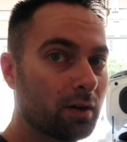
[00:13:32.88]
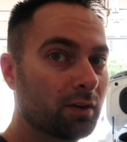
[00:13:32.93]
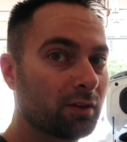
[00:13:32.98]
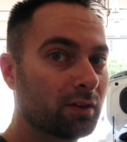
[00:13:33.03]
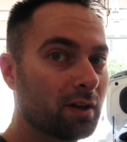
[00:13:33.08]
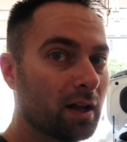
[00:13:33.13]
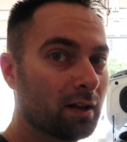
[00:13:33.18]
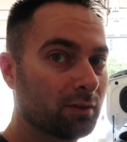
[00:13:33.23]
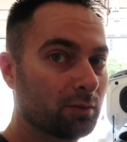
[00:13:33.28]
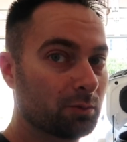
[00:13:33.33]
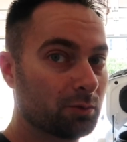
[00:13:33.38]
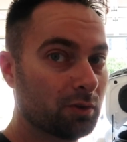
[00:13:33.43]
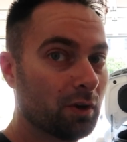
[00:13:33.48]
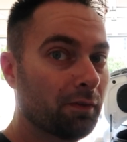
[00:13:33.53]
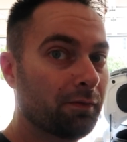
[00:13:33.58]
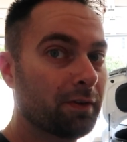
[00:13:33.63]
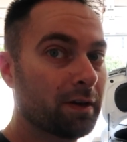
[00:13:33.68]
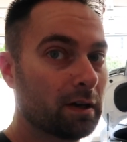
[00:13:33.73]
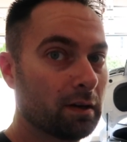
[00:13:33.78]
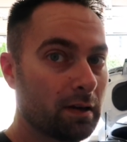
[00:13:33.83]
has got some
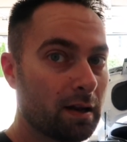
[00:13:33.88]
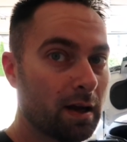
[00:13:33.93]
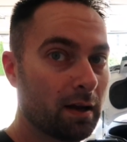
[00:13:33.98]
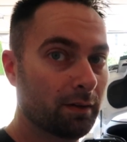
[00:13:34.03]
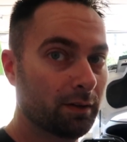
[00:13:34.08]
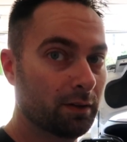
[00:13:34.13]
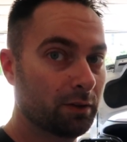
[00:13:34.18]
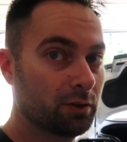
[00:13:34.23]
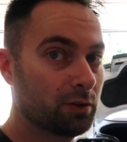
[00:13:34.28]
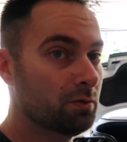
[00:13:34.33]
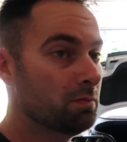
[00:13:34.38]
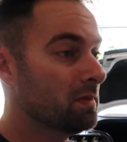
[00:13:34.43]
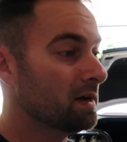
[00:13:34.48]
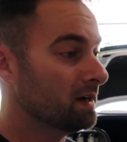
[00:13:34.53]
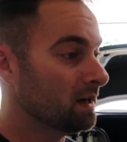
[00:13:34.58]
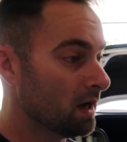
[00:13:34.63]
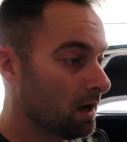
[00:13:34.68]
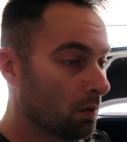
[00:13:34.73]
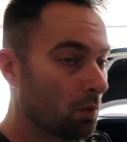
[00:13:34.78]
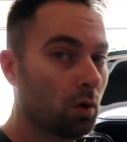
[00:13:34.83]
stuff figured out that you may
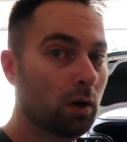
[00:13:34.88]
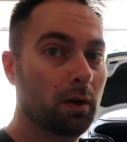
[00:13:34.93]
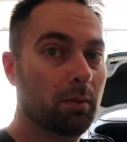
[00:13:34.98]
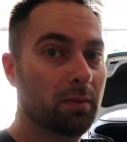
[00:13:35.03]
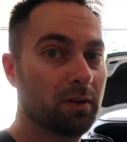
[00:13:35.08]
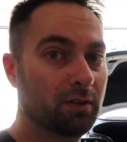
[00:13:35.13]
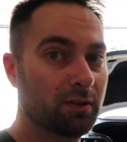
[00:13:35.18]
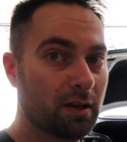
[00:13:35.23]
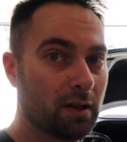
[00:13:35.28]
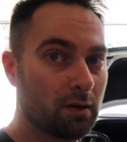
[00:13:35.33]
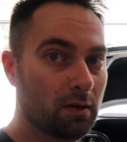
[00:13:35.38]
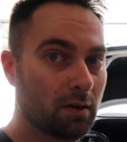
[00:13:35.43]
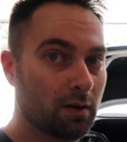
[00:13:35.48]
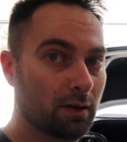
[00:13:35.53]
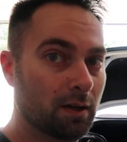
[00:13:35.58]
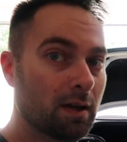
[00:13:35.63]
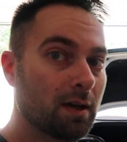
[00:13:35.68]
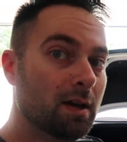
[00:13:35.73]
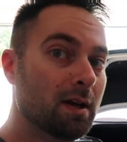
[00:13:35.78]
not want to miss out on.